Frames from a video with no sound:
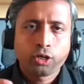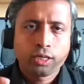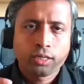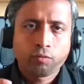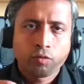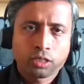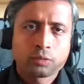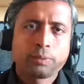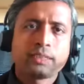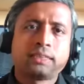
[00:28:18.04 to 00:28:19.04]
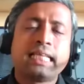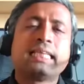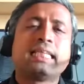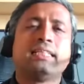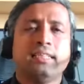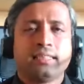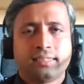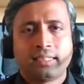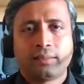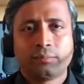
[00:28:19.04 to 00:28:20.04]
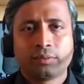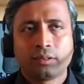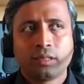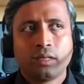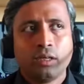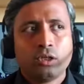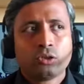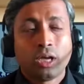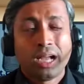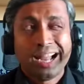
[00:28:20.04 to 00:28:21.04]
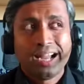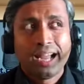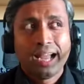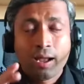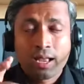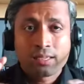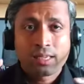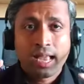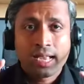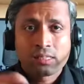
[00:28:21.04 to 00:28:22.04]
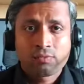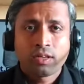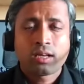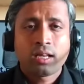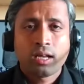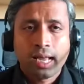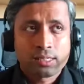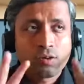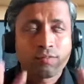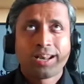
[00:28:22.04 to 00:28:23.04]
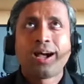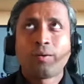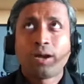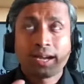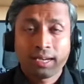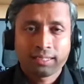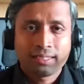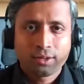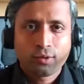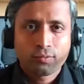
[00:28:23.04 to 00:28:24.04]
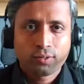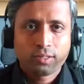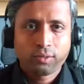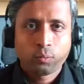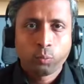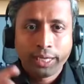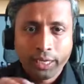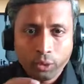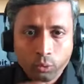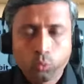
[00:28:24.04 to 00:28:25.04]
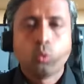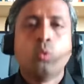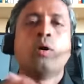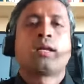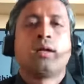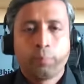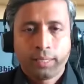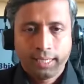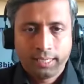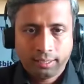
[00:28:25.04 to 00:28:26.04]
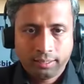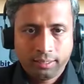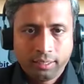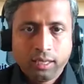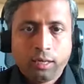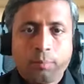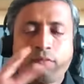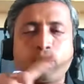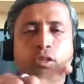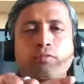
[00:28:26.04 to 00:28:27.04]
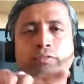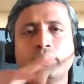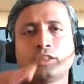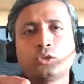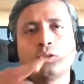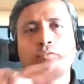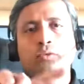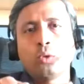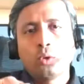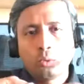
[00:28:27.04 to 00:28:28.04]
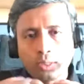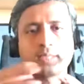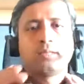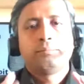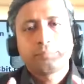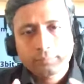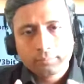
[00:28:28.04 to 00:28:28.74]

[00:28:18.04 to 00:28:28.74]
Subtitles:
or in a workspace, then the rejection comes. So as far now, as of now, I can't think of a way to overcome that. But for the first two, if you overcome,